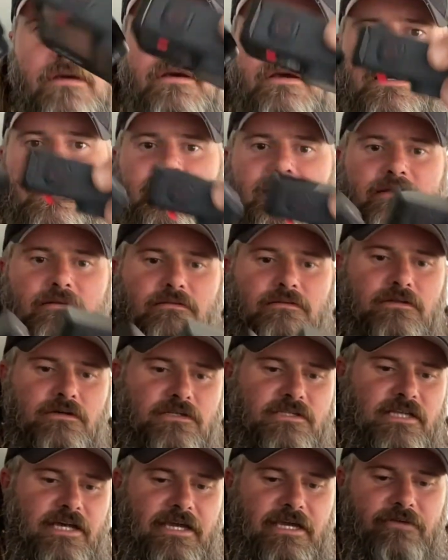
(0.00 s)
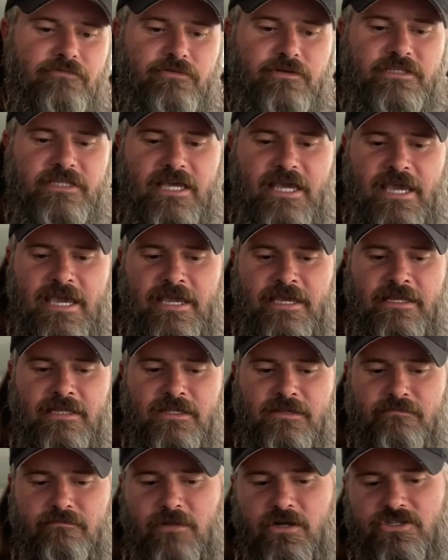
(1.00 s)
It looks like it
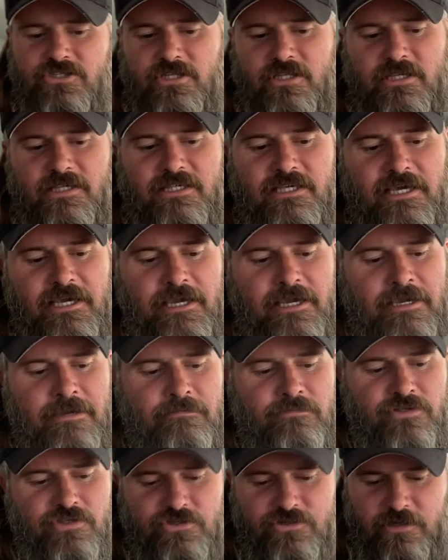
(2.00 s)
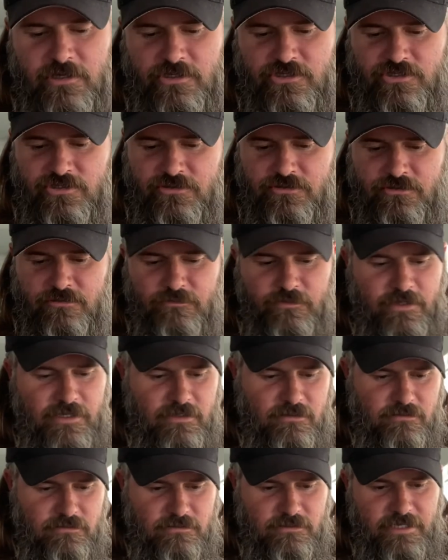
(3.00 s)
retains much of the same structure.
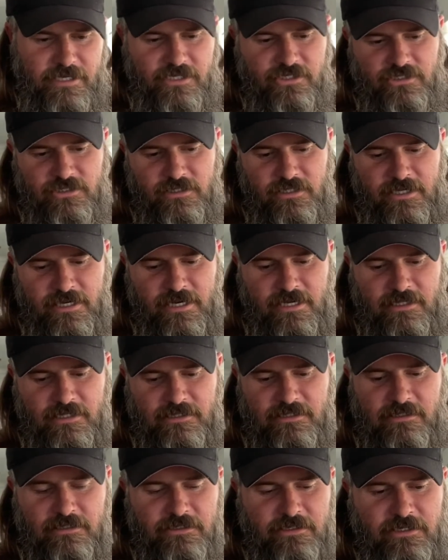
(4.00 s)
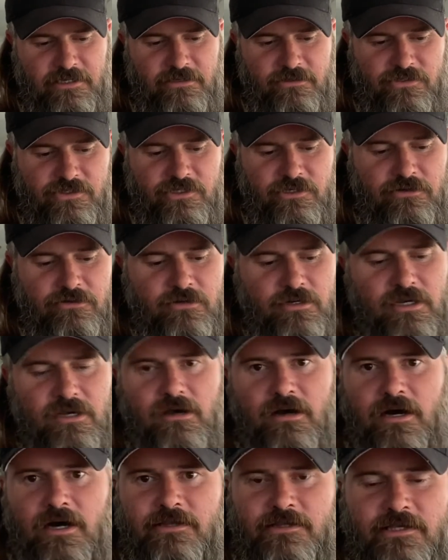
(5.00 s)
Well, actually not. Let's look here. So
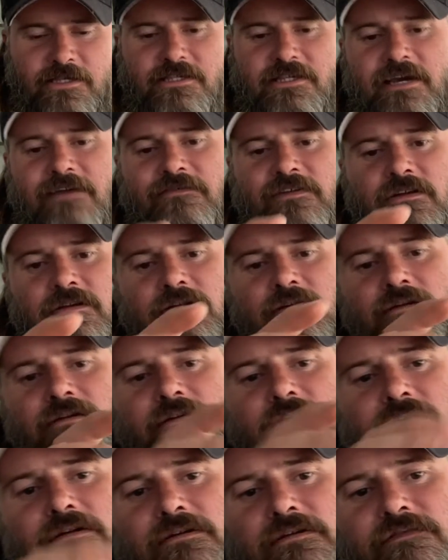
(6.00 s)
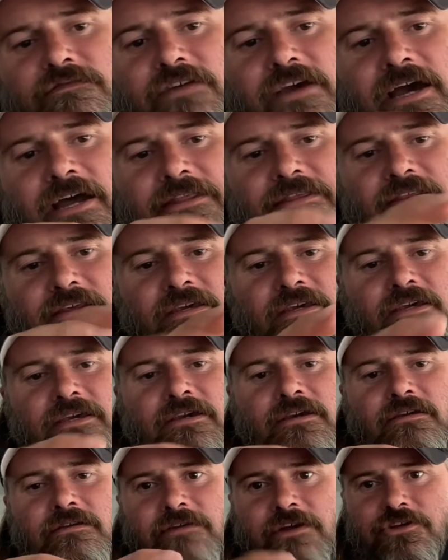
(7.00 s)
on the 7, you've got
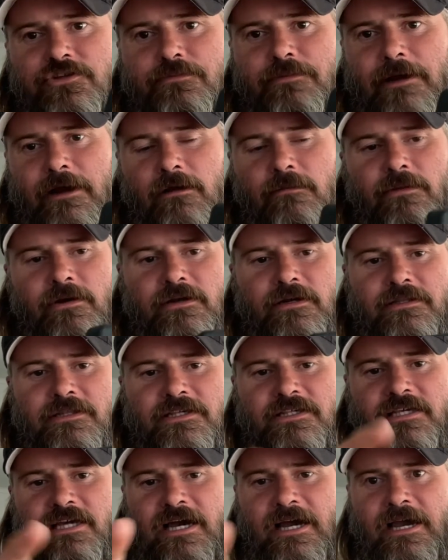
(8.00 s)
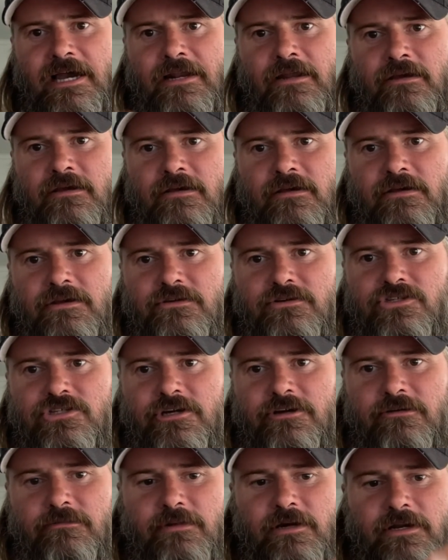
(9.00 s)
your power button on the side, your
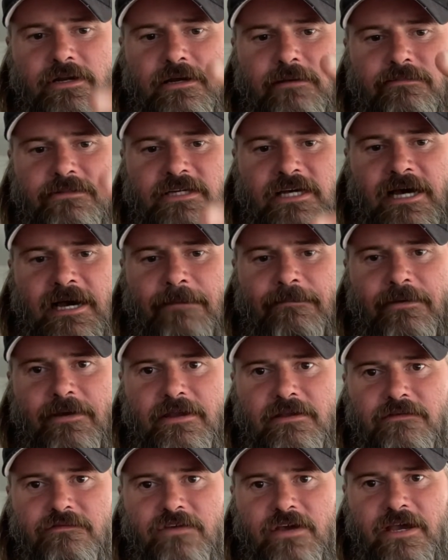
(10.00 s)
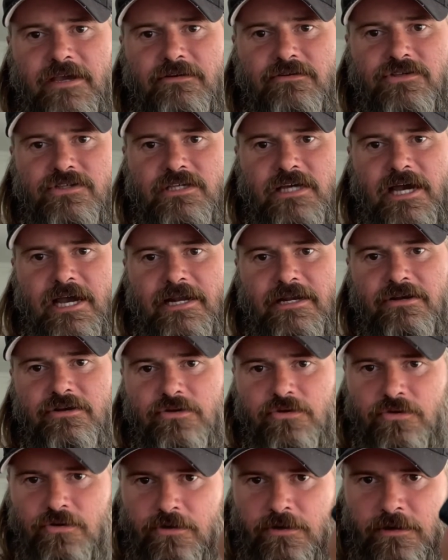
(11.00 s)
shutter button up top, and you've got your side
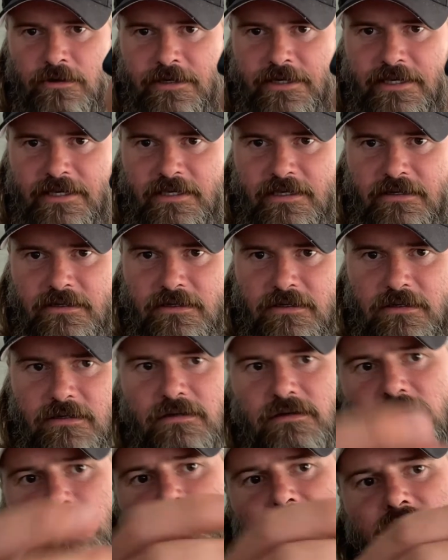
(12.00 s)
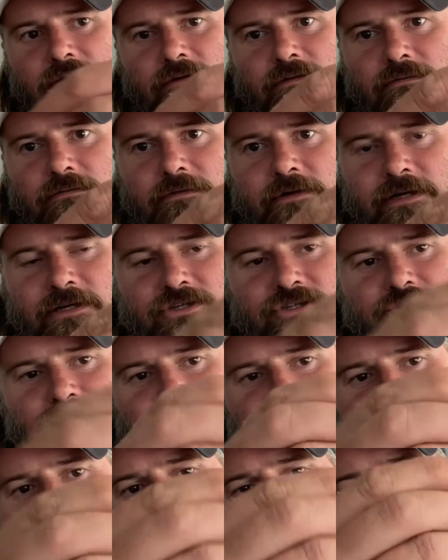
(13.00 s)
door here, which
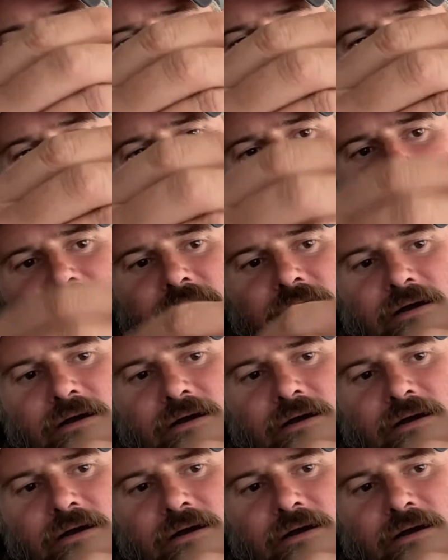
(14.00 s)
when you open up,